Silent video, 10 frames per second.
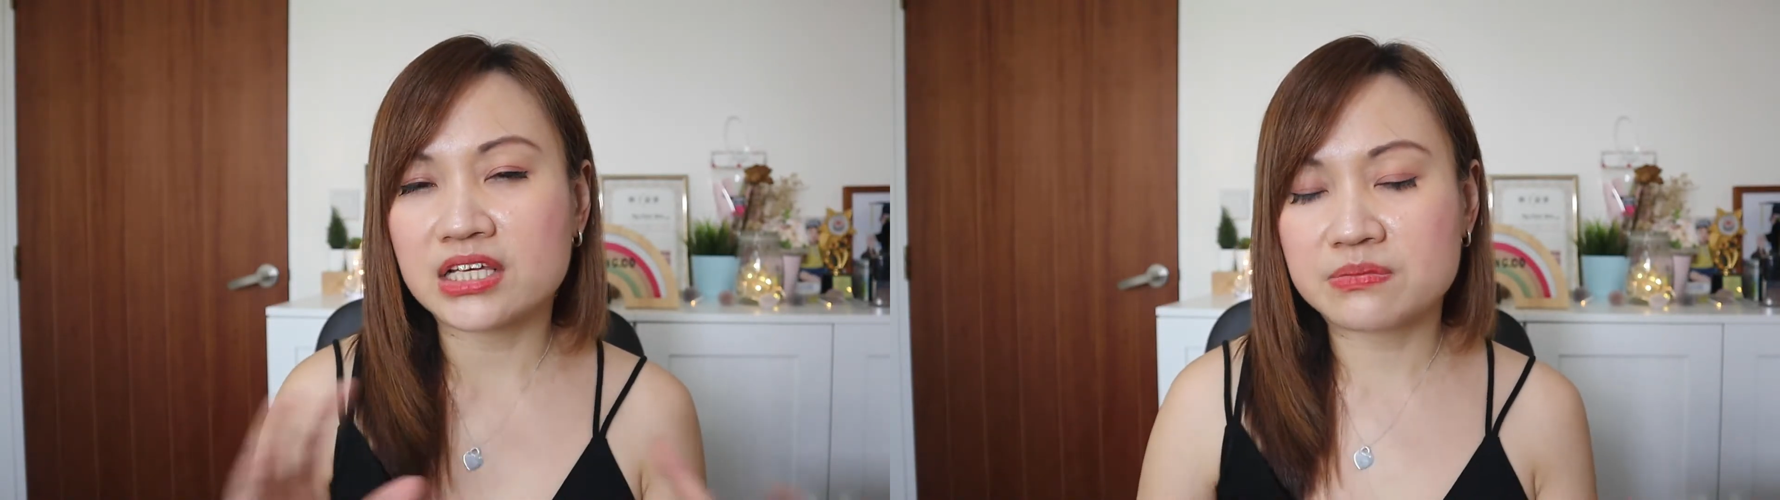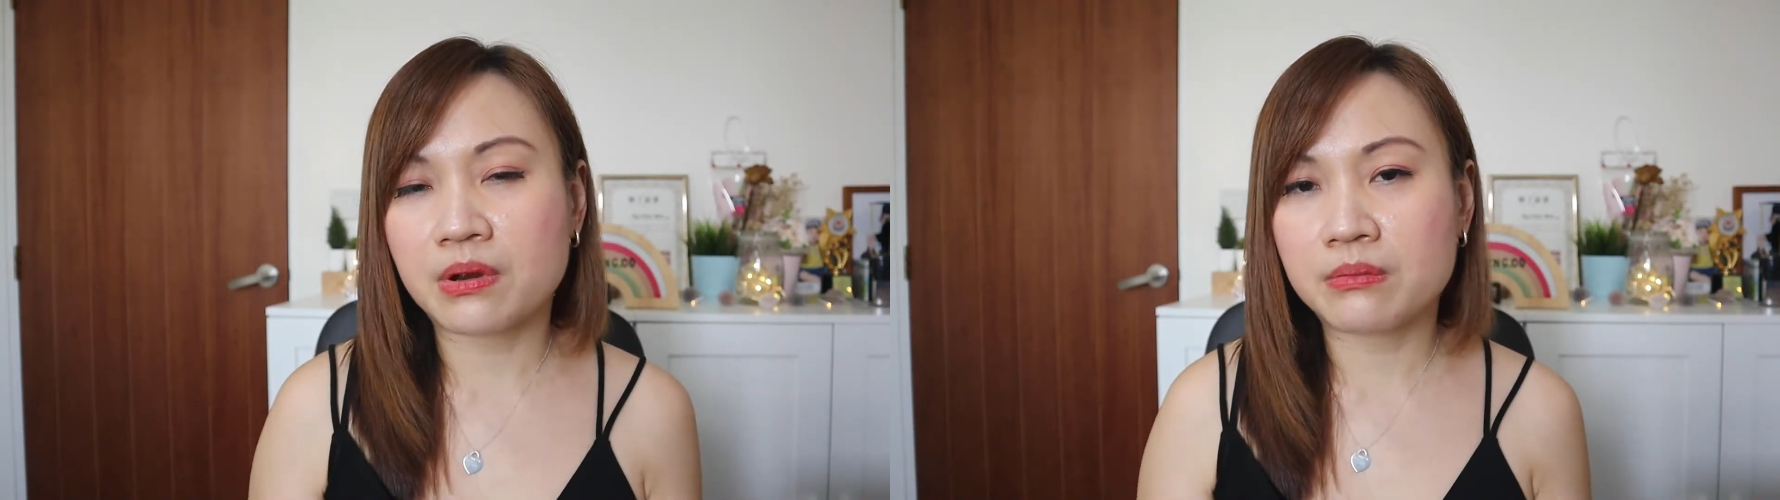
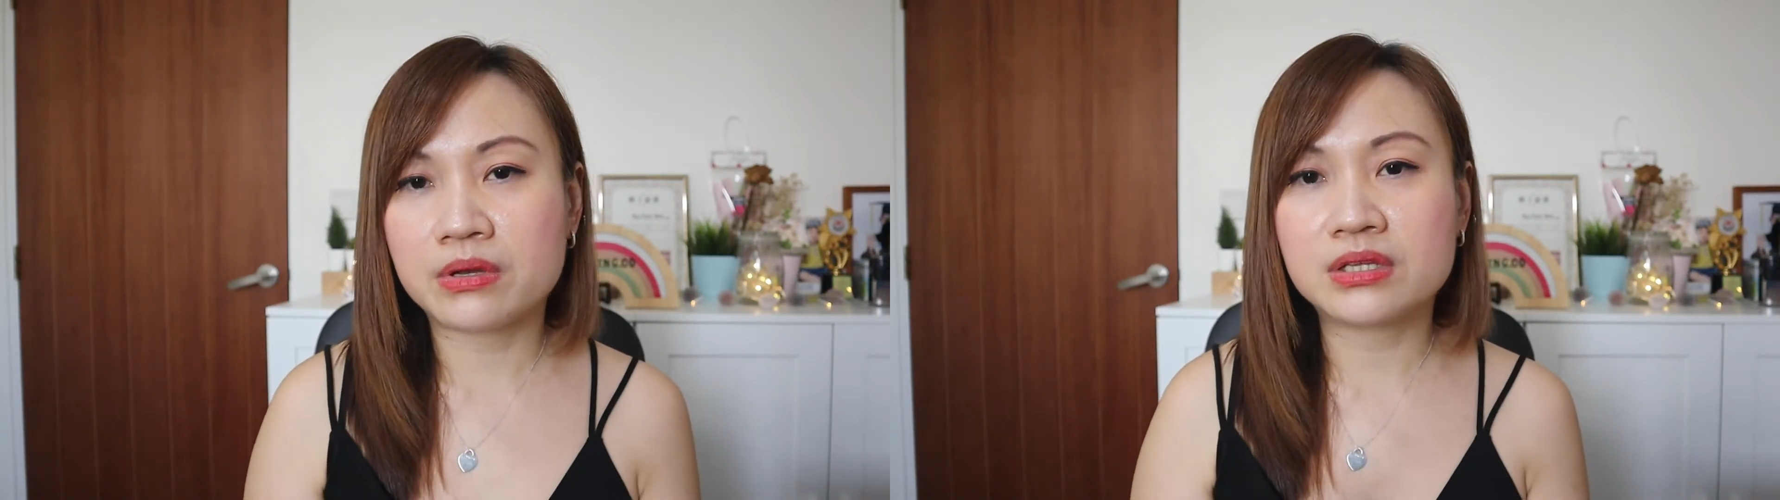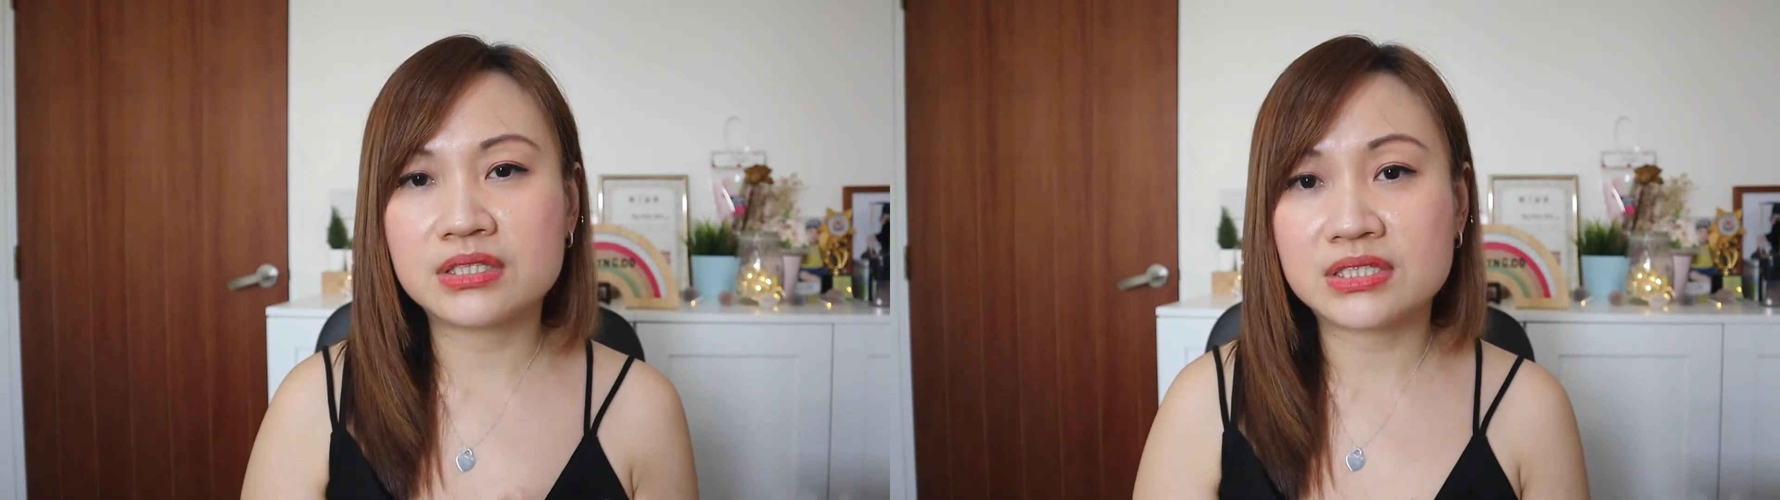
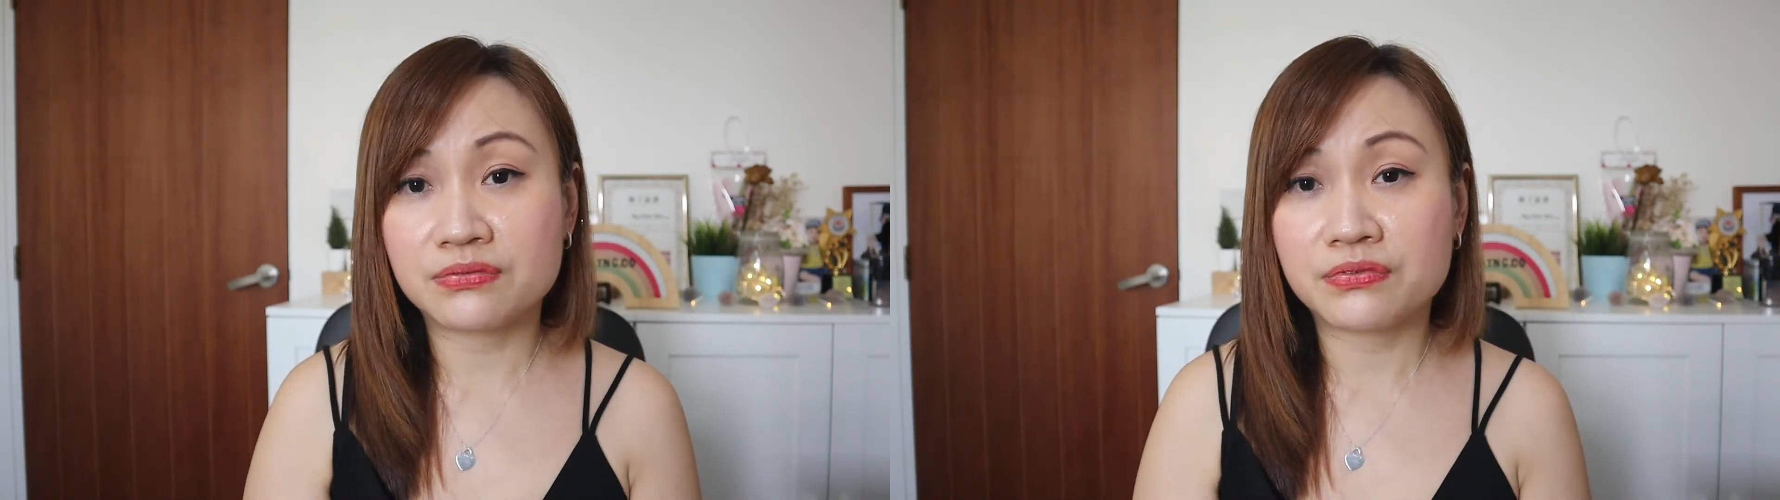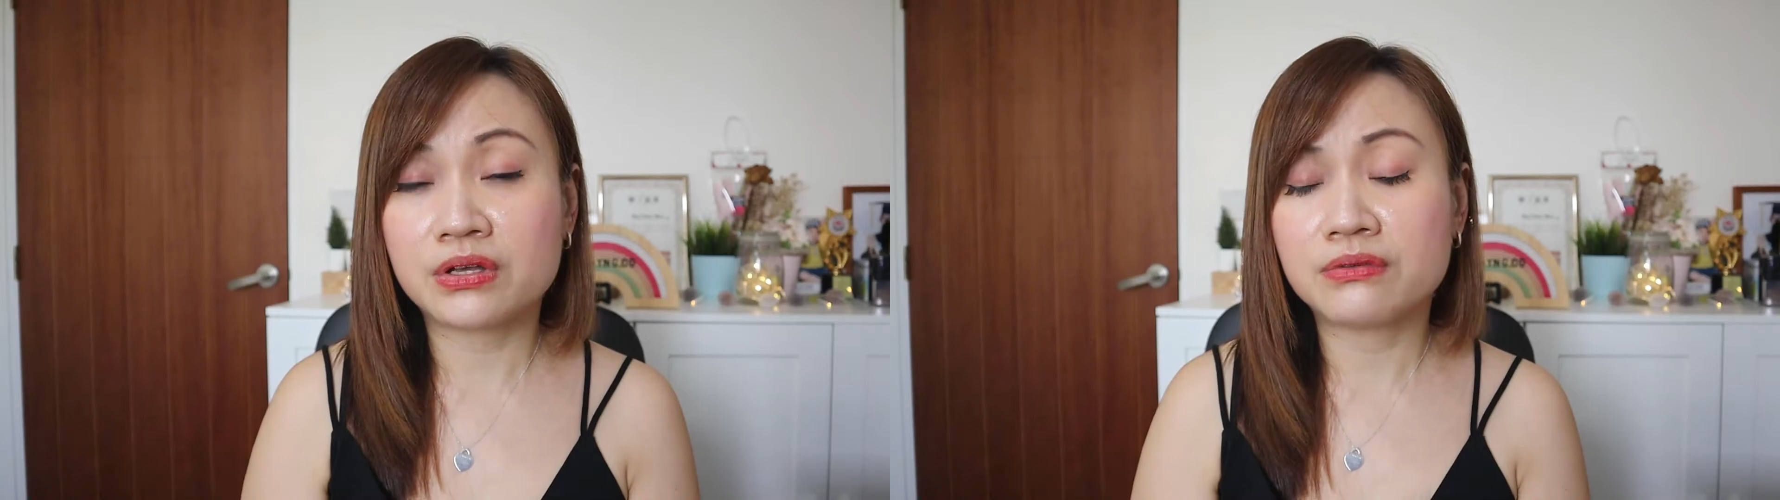experiment
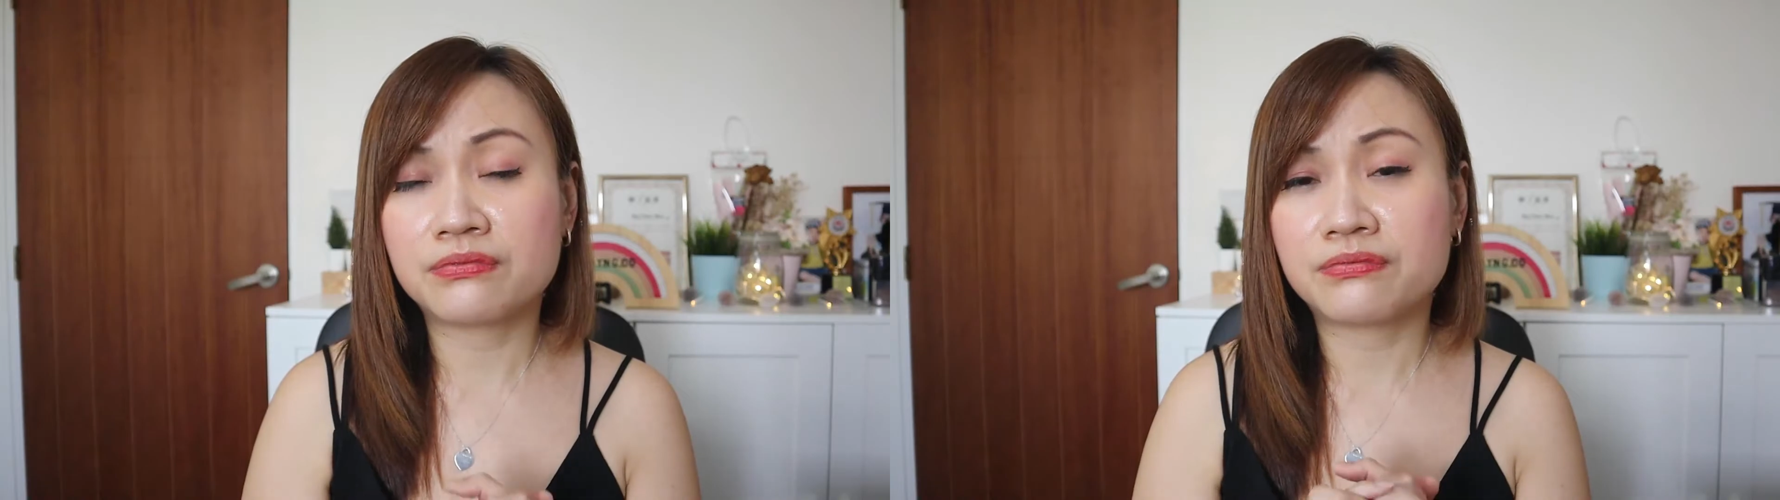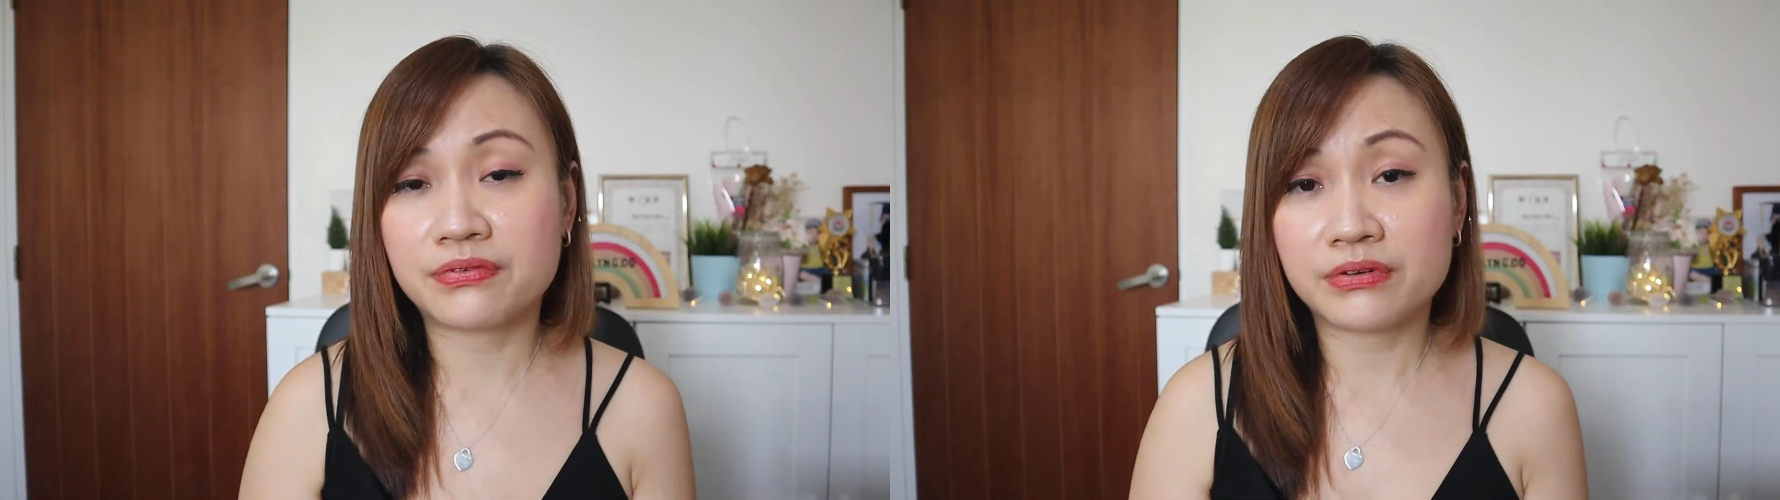
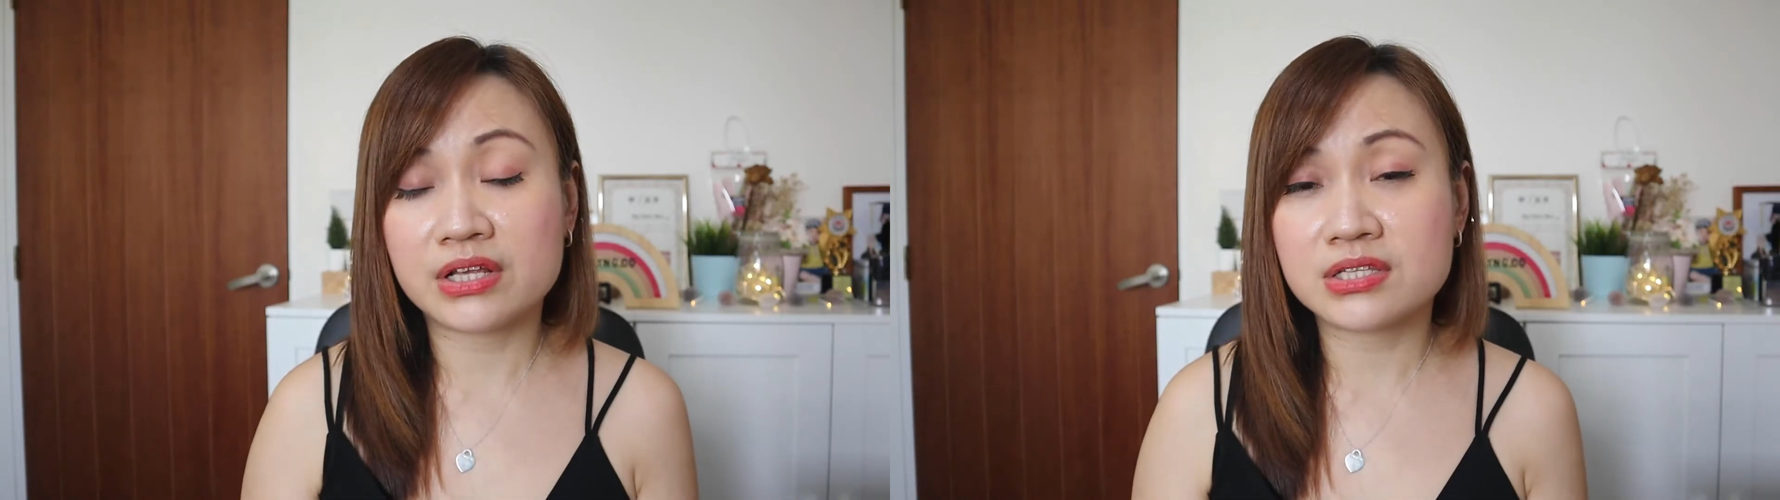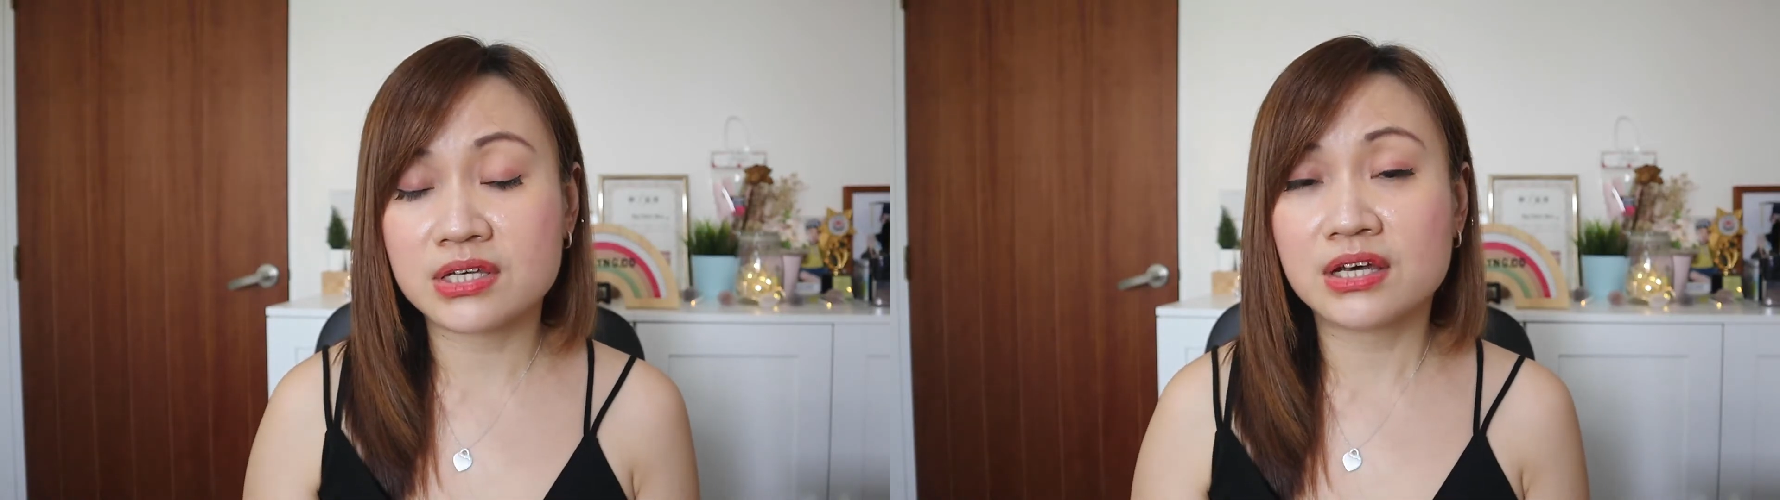different
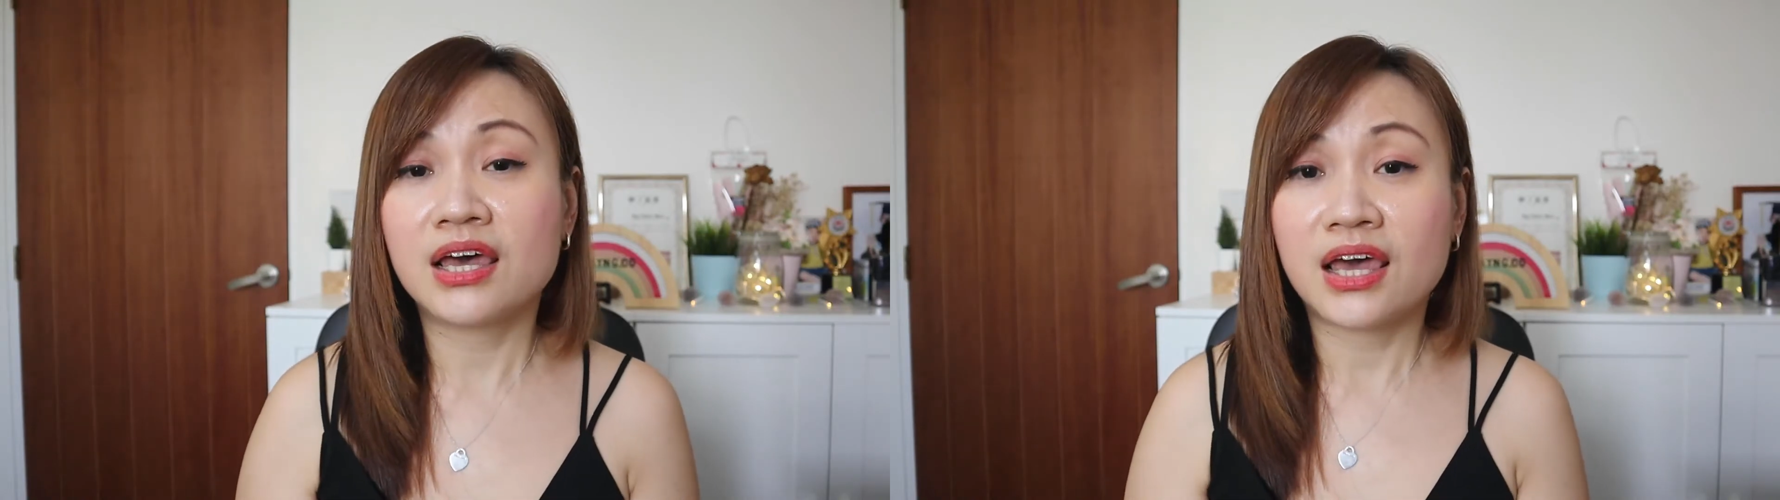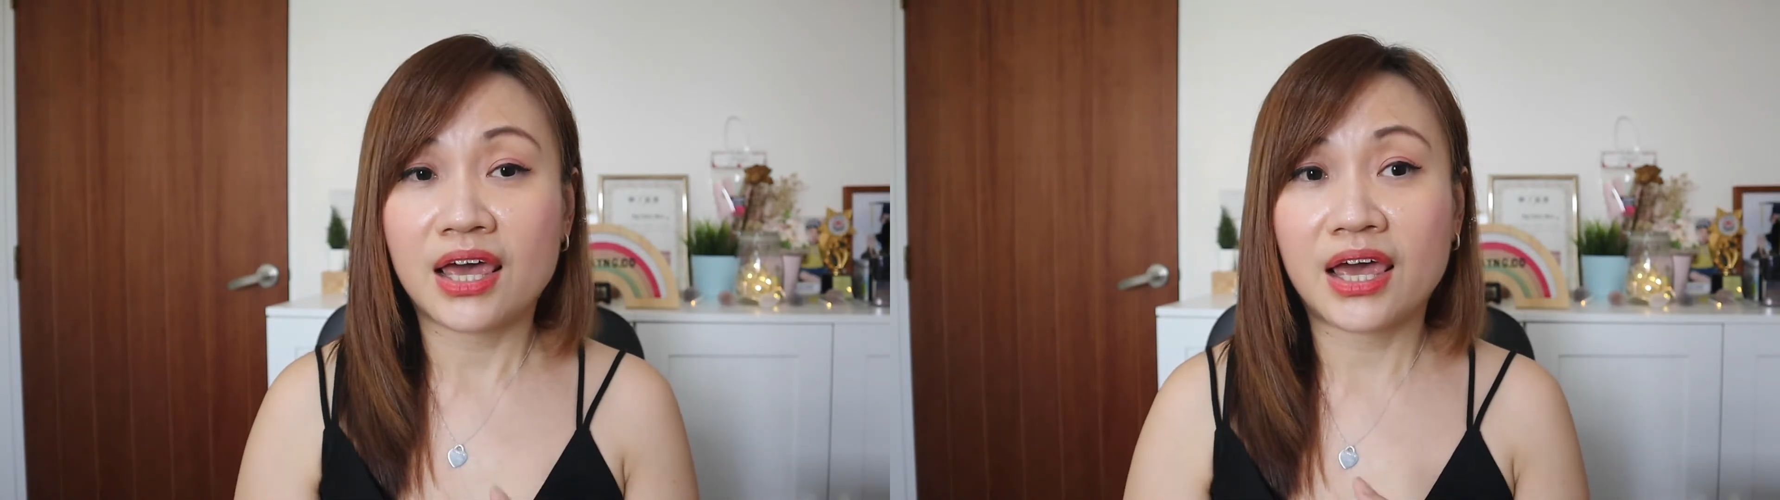freelancer,